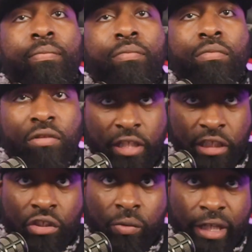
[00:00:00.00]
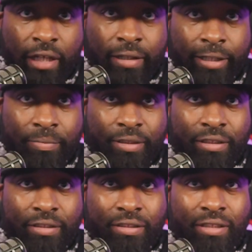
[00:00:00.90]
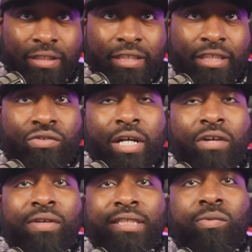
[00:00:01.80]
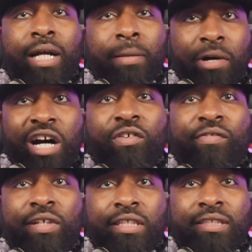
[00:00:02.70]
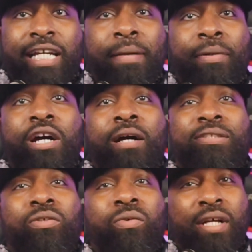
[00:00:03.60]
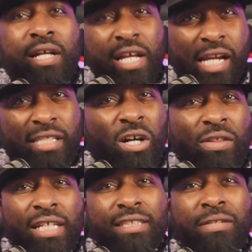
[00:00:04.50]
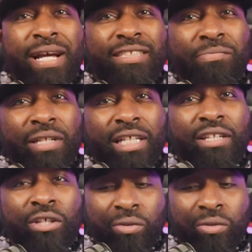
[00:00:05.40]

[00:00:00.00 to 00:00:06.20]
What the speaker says: Digital Eclipse is trying to resurrect Marvel vs. Capcom 2. And it's all thanks to Maximilian Dude.